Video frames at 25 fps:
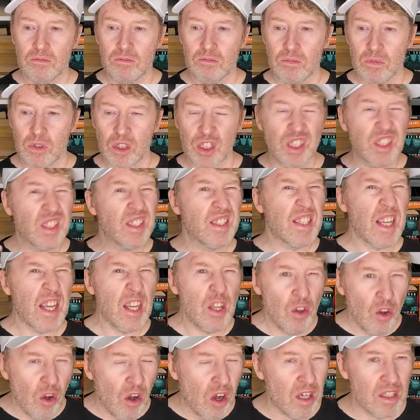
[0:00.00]

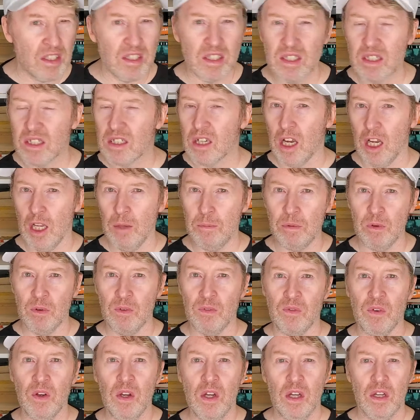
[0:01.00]
seance type
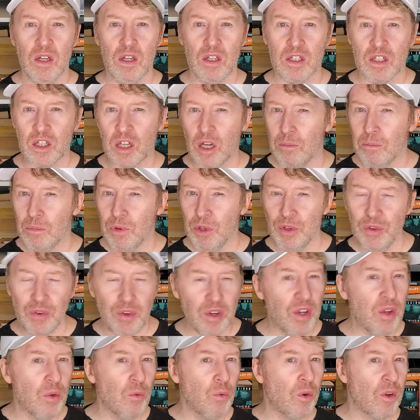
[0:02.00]
of
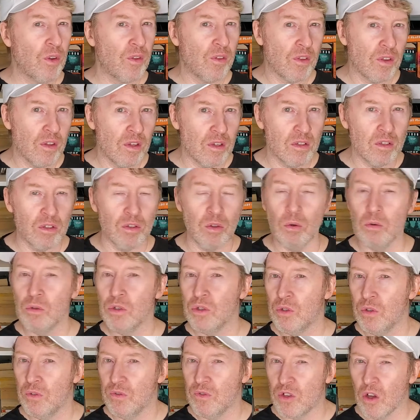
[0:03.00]
communing with those
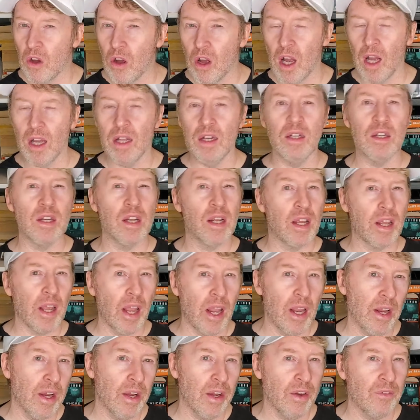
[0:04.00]
who died to
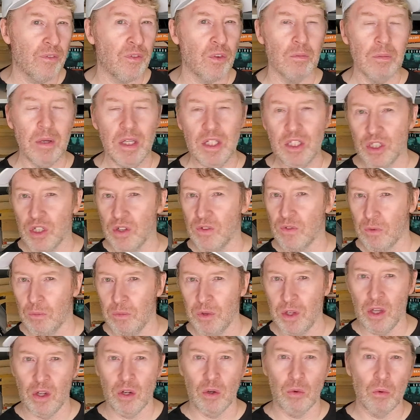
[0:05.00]
gain information from the
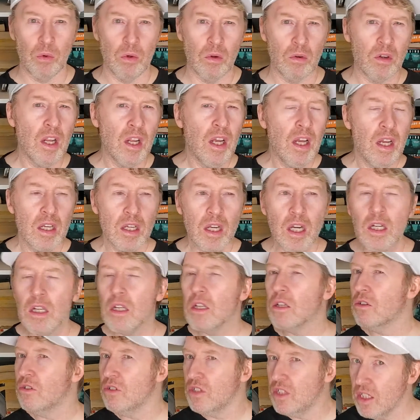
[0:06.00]
underworld. Kind of
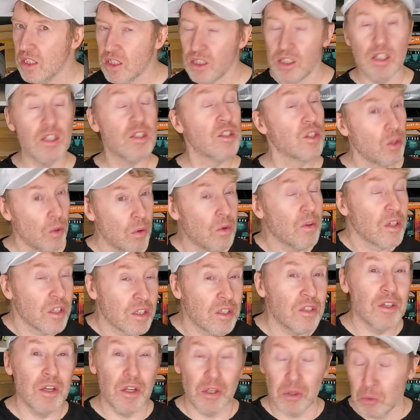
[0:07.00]
like Odysseus going into
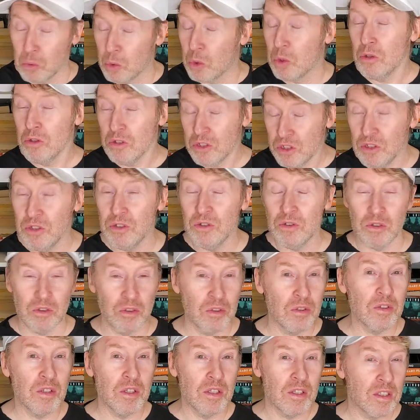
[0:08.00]
the underworld to
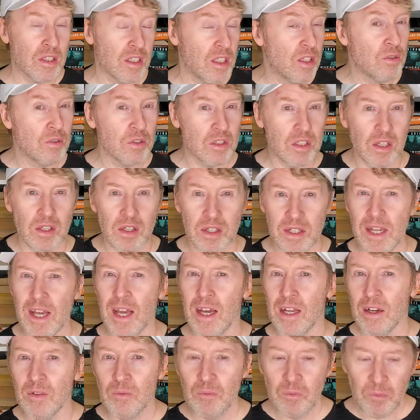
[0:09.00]
learn the secrets of the dead.